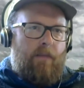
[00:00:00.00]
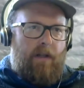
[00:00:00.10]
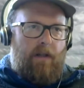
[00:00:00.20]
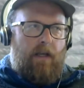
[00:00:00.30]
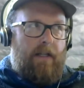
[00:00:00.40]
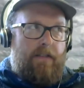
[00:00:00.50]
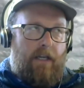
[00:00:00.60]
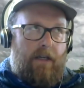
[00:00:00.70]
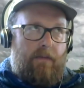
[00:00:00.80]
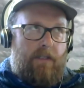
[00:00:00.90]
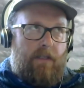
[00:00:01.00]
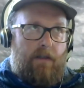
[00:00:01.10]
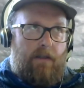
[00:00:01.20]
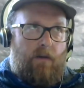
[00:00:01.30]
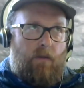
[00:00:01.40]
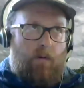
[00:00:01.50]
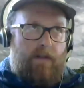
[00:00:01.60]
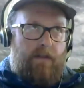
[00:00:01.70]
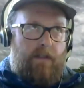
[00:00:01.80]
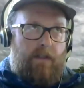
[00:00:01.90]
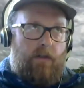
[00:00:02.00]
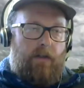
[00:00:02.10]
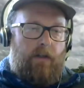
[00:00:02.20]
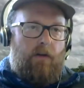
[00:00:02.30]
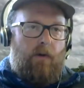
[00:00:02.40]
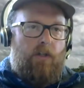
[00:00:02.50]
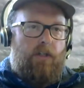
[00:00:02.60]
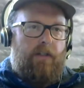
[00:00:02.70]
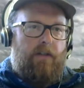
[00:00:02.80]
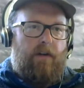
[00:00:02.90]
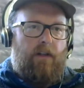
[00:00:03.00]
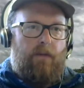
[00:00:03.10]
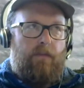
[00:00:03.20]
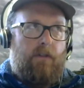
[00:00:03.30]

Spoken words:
But a lot of times they weren't residentially or commercially developed